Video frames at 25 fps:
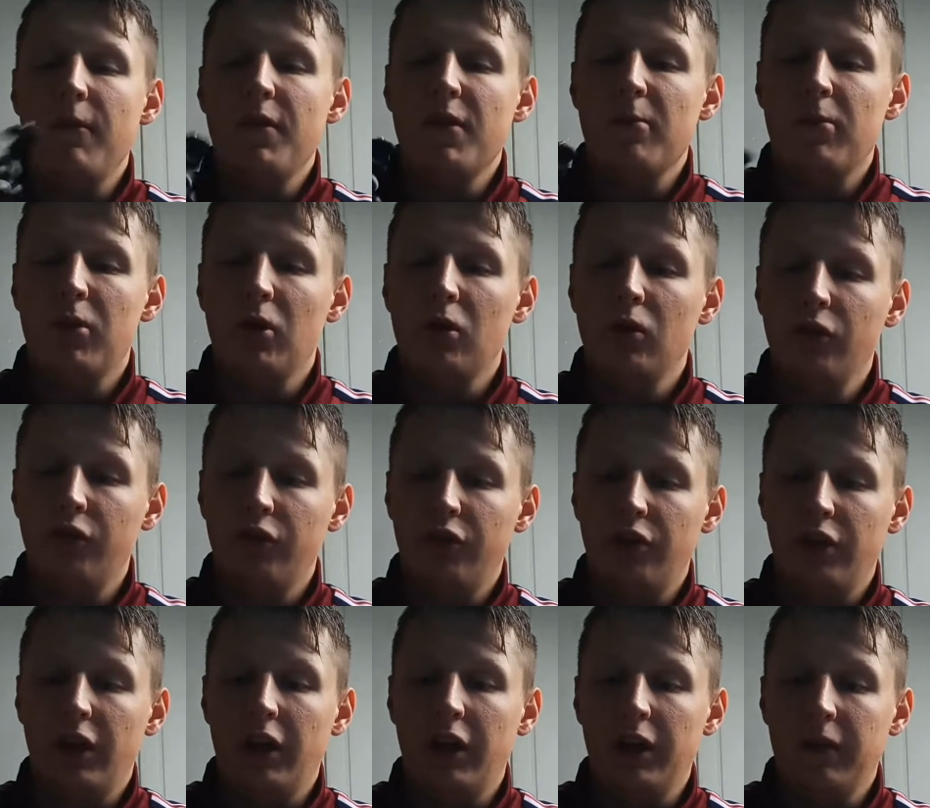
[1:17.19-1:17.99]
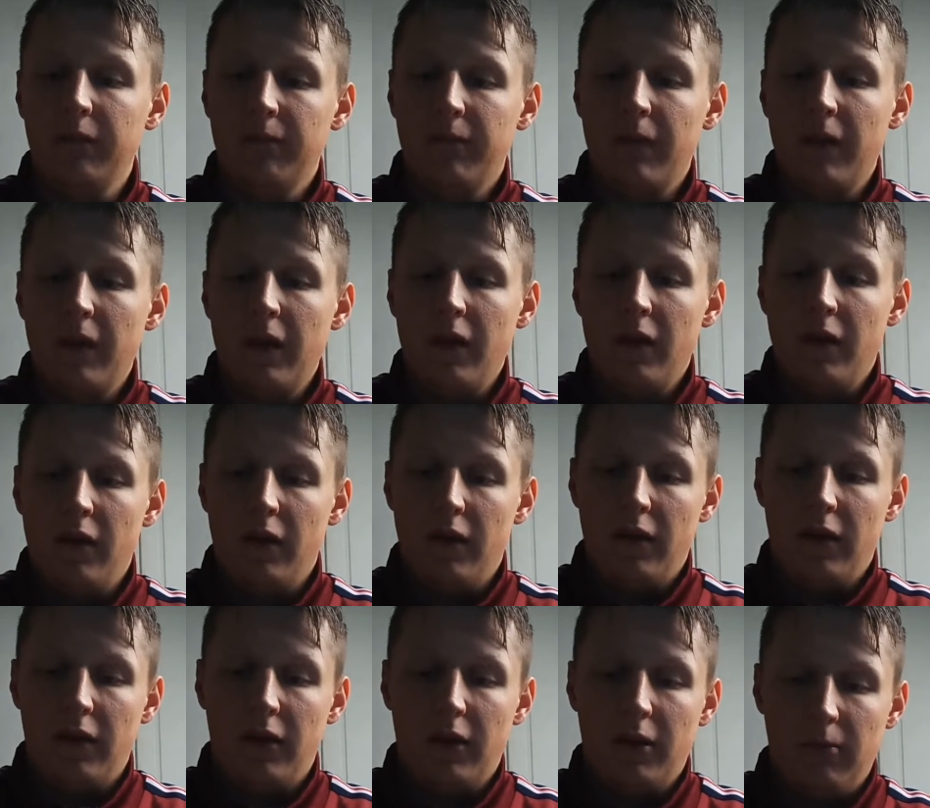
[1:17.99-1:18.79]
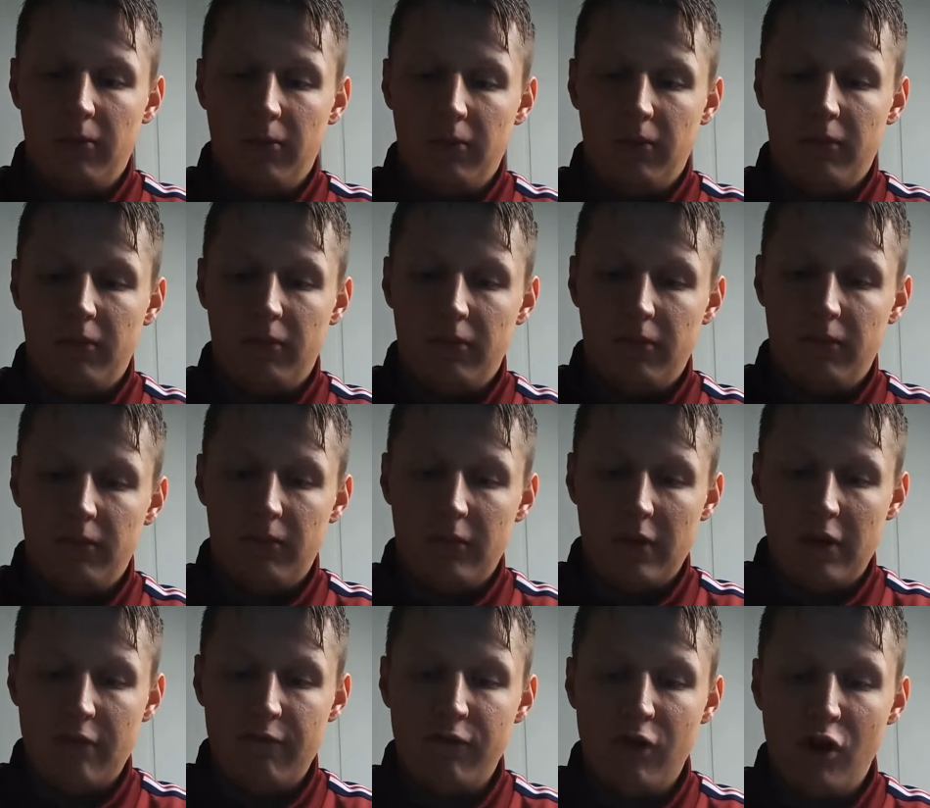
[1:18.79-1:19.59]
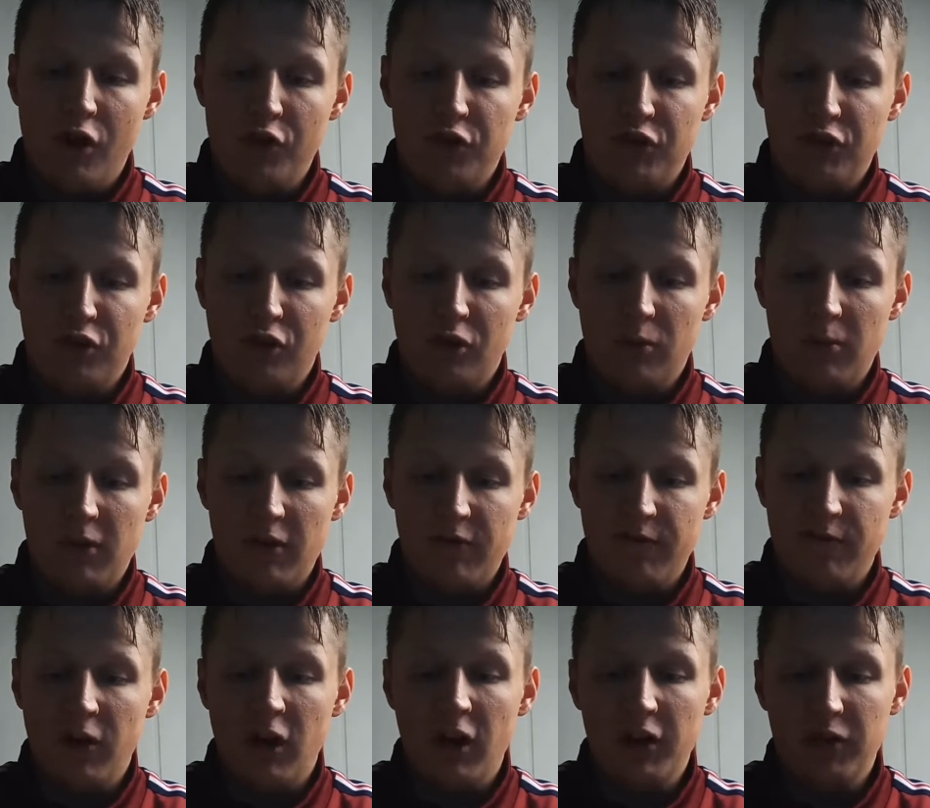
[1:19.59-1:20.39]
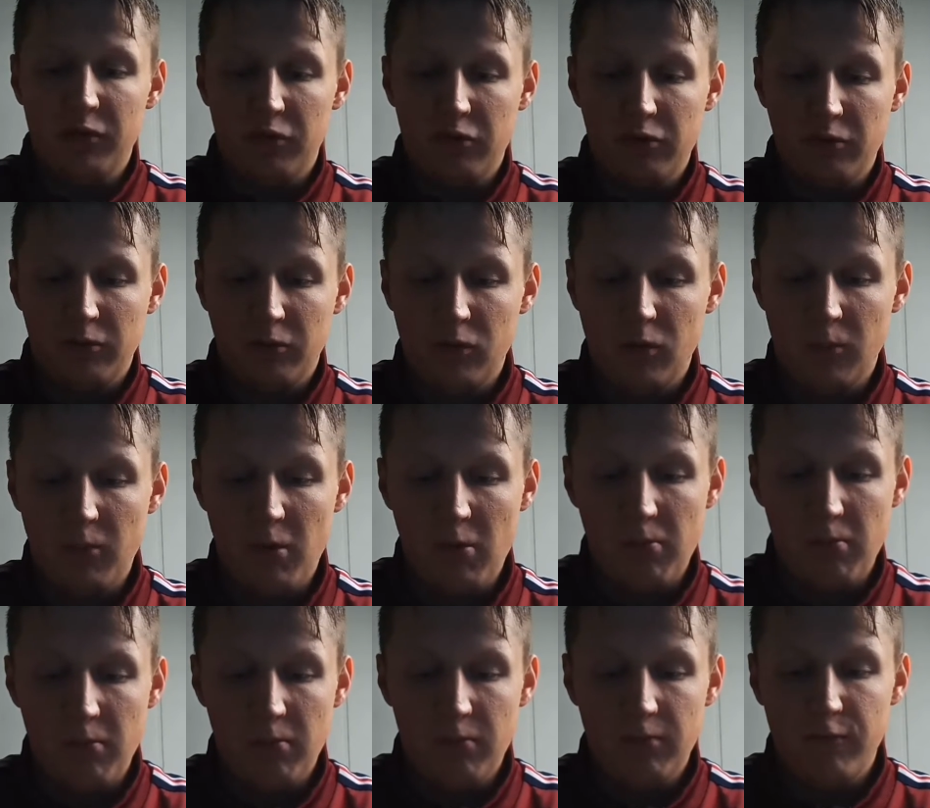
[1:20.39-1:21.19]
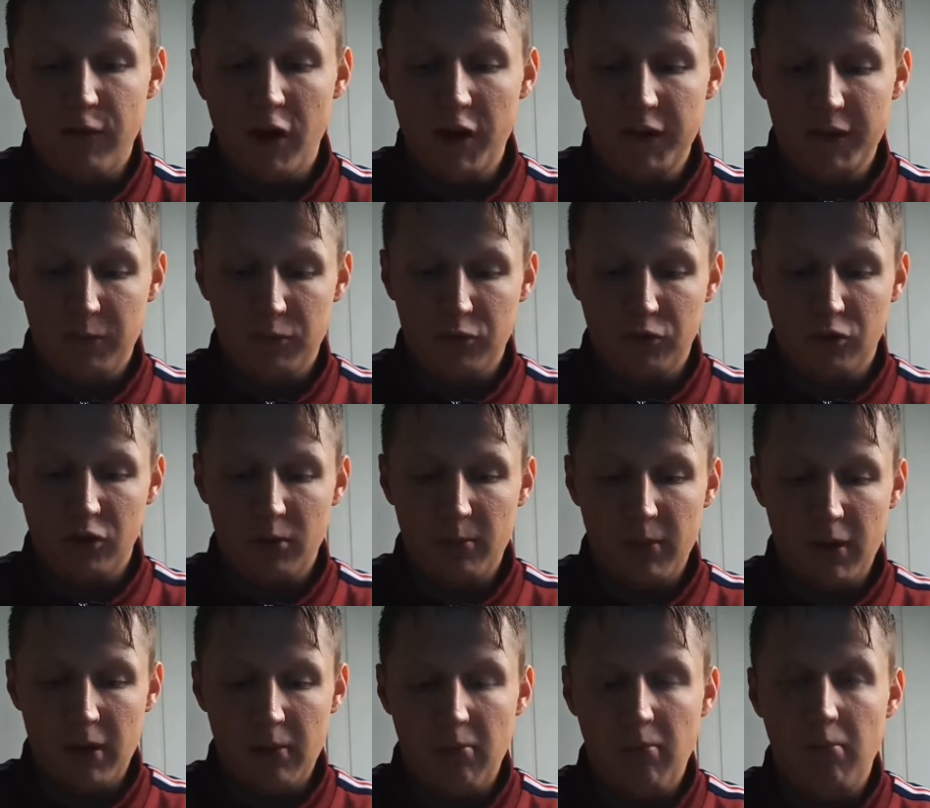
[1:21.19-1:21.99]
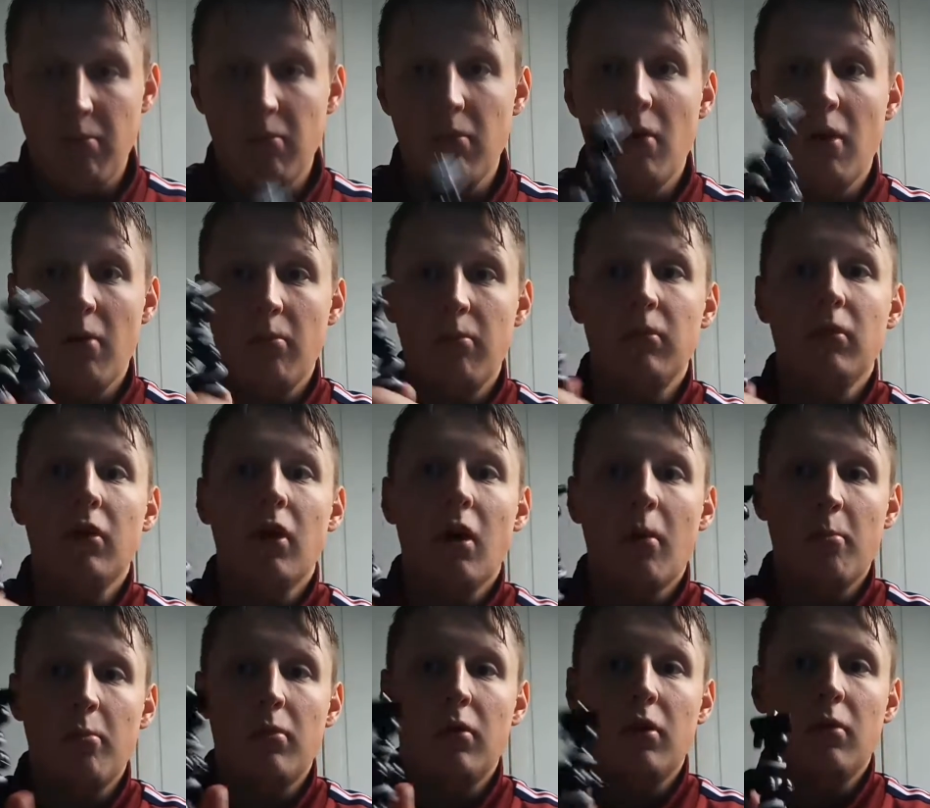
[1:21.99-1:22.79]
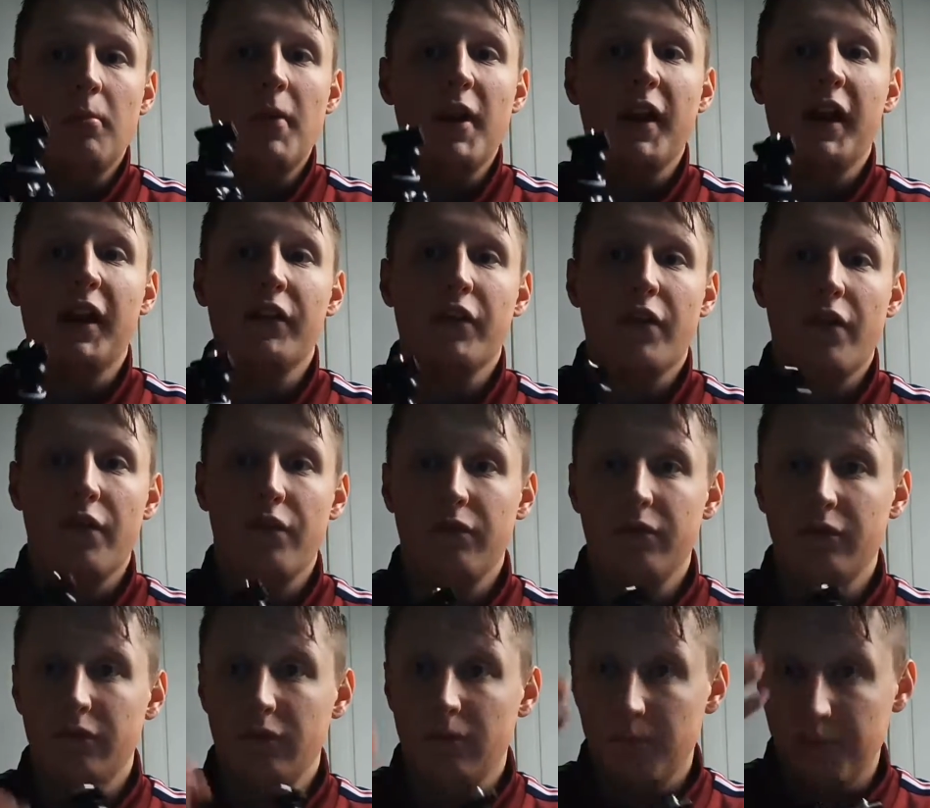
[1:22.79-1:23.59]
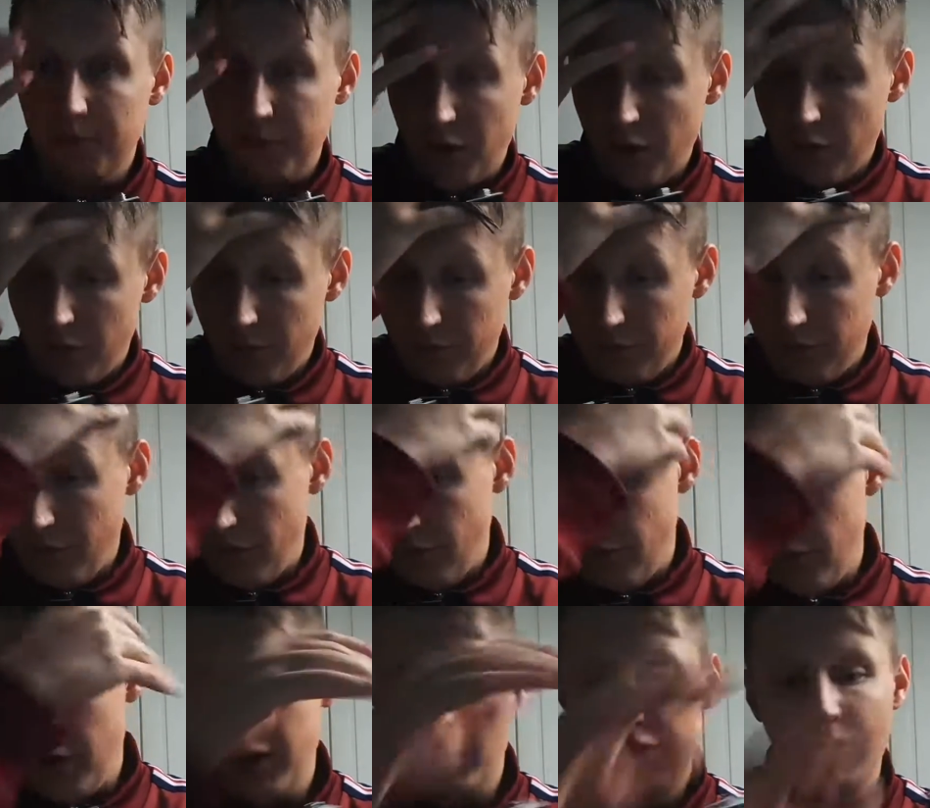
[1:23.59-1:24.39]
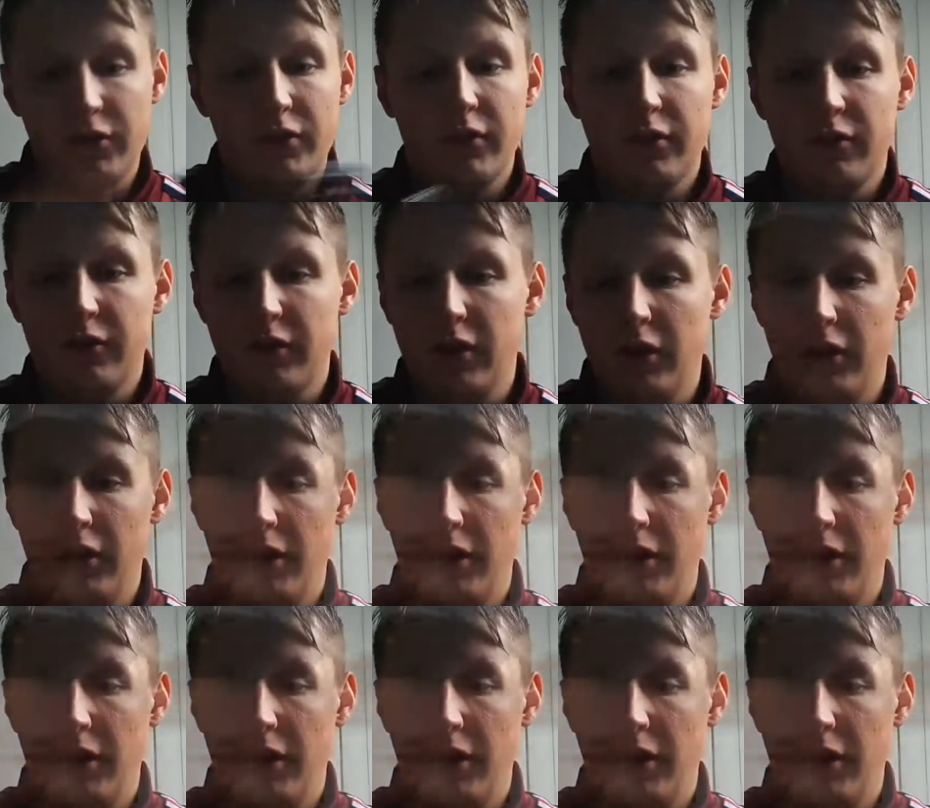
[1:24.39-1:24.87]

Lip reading: in the post today. I thought it was going to be bigger than this,